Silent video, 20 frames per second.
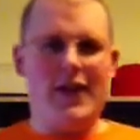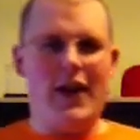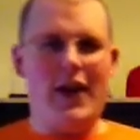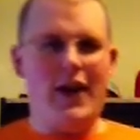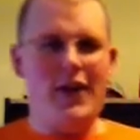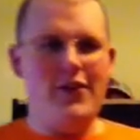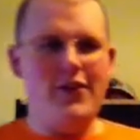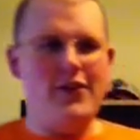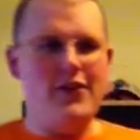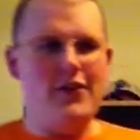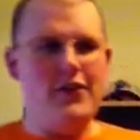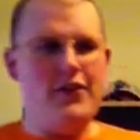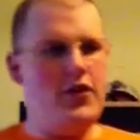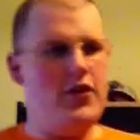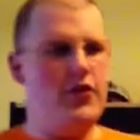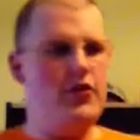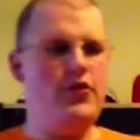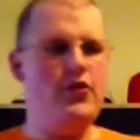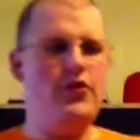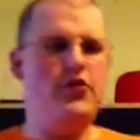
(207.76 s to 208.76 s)
And,
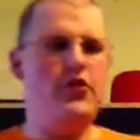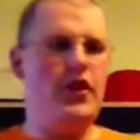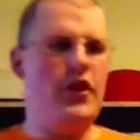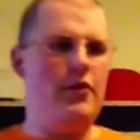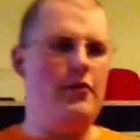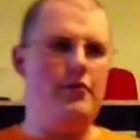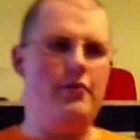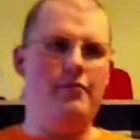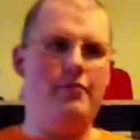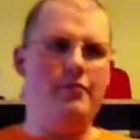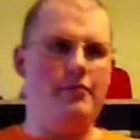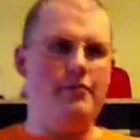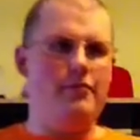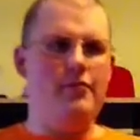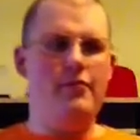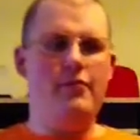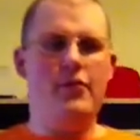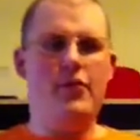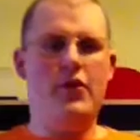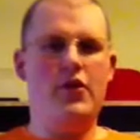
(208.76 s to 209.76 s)
they're just kind of
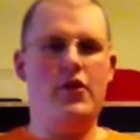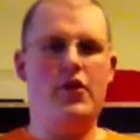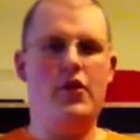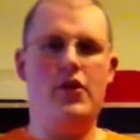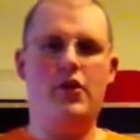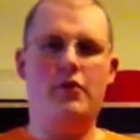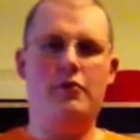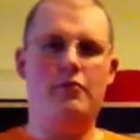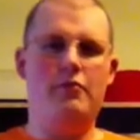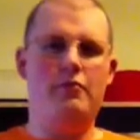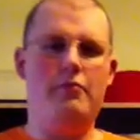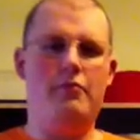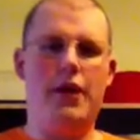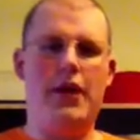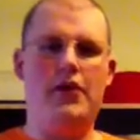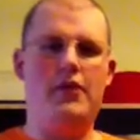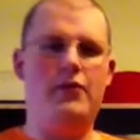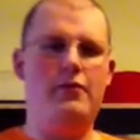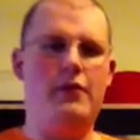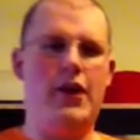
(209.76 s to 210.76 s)

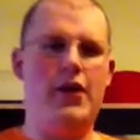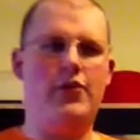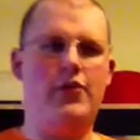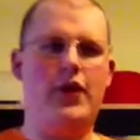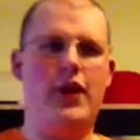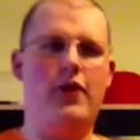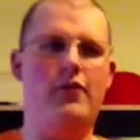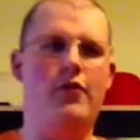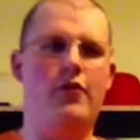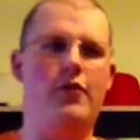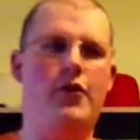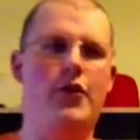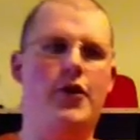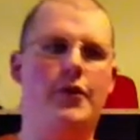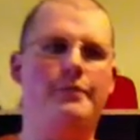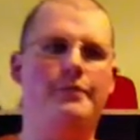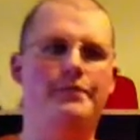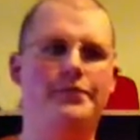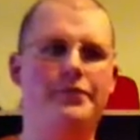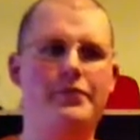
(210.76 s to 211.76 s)
bad-mouthing everyone.